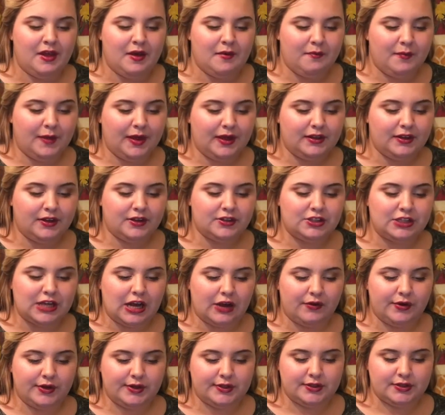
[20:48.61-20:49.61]
Make your
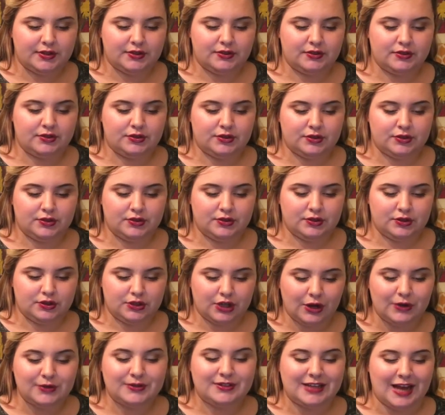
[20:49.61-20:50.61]
showers
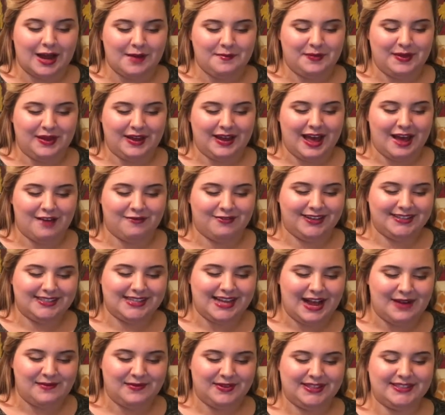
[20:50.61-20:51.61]
show-stopping every
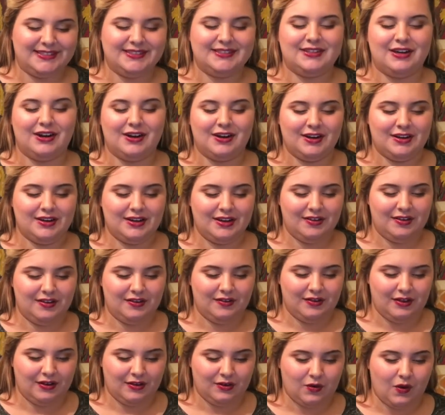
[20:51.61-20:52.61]
time with a
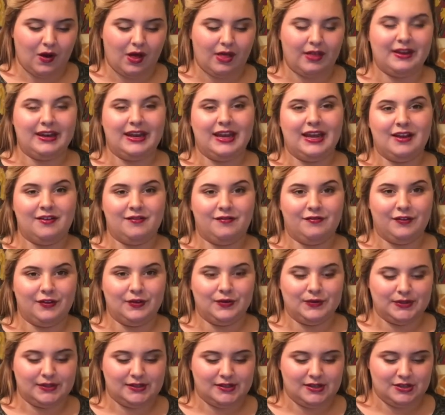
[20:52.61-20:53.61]
star-quality
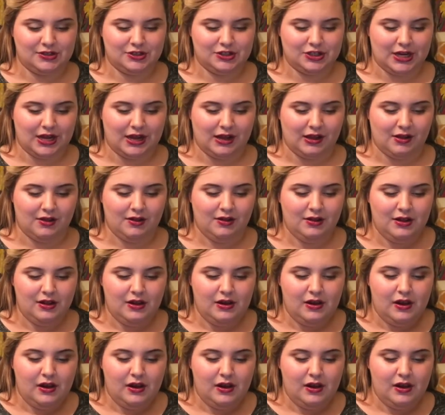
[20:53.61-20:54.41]
infused gel,